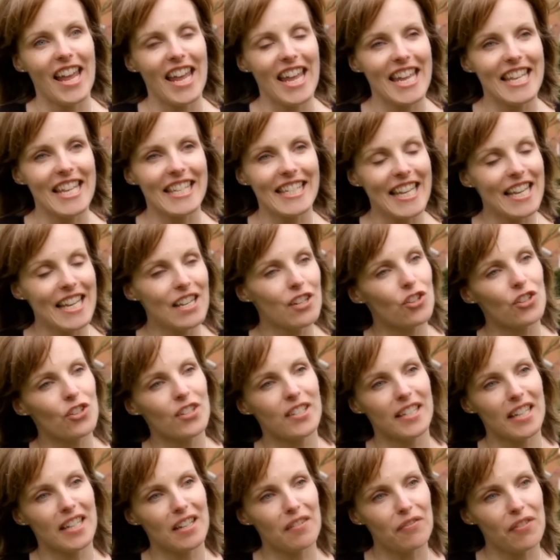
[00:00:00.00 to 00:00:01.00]
it's
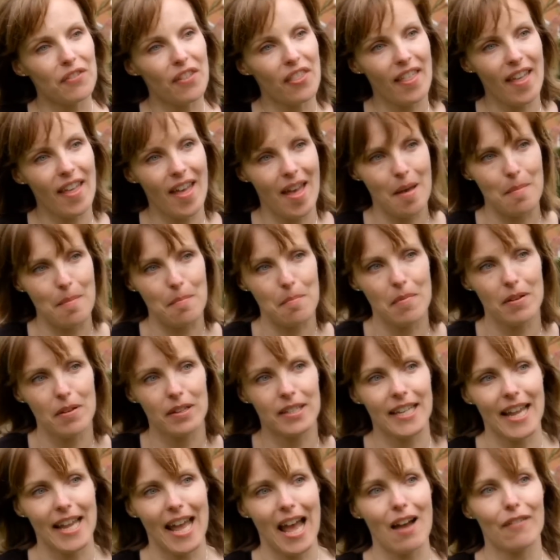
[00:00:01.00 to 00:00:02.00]
interesting for them
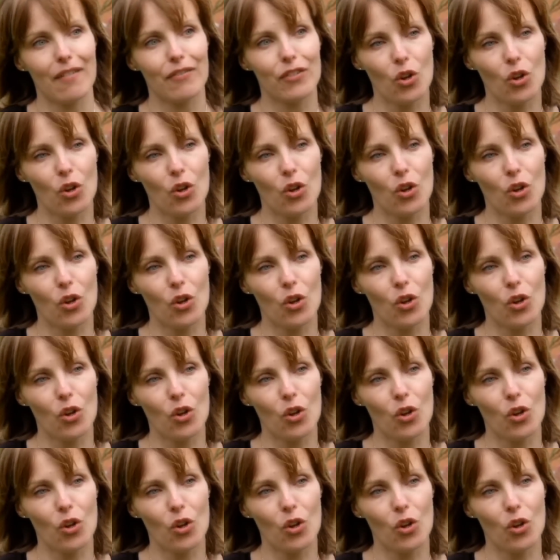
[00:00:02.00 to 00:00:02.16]
to have